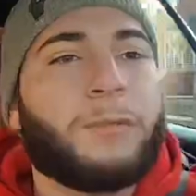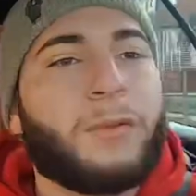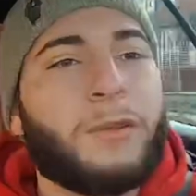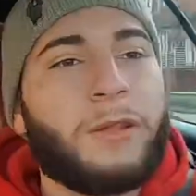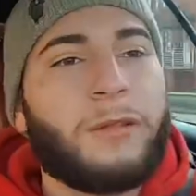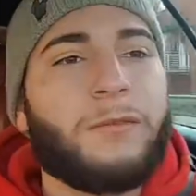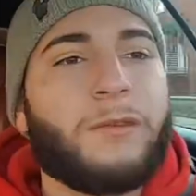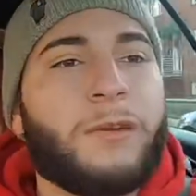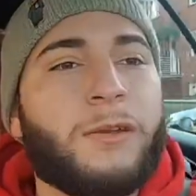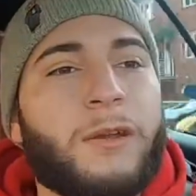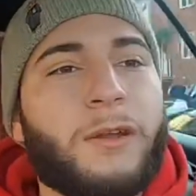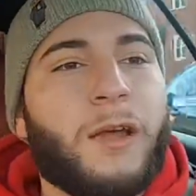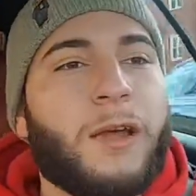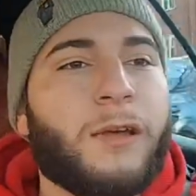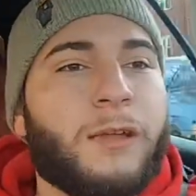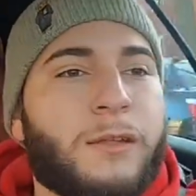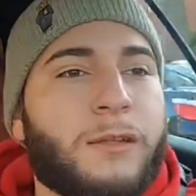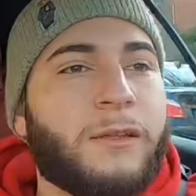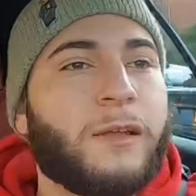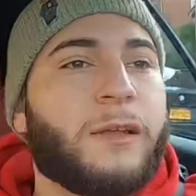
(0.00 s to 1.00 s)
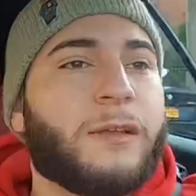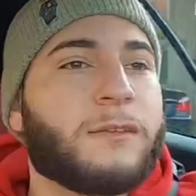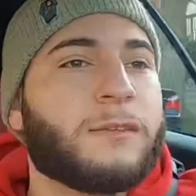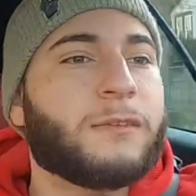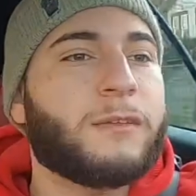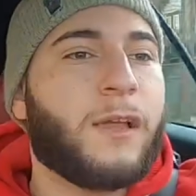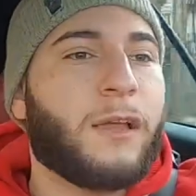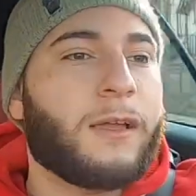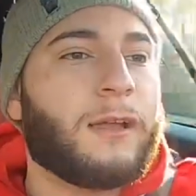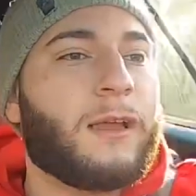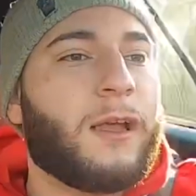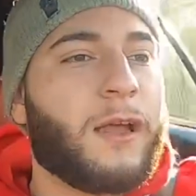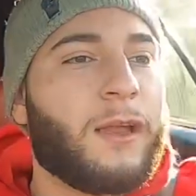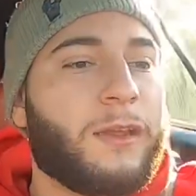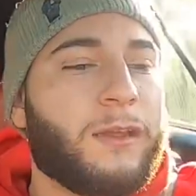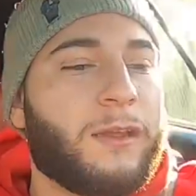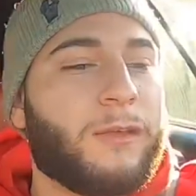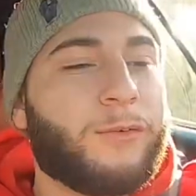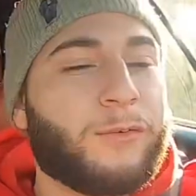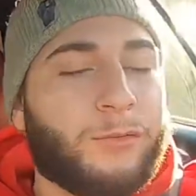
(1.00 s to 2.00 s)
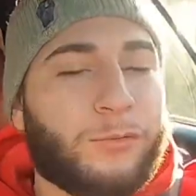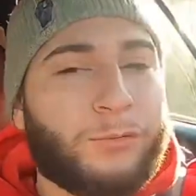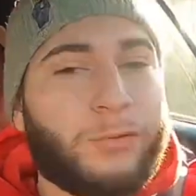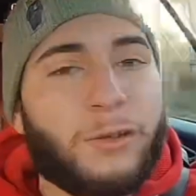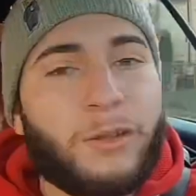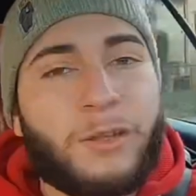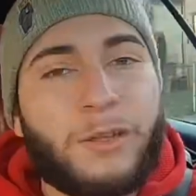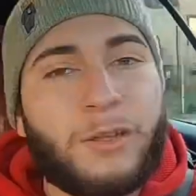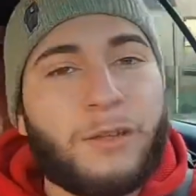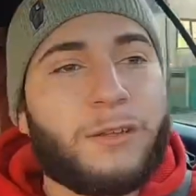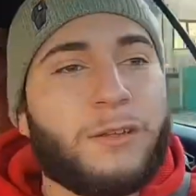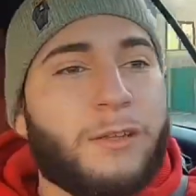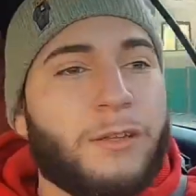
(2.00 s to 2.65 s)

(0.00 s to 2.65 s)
Believe it or not, yes, I got it. It was a really good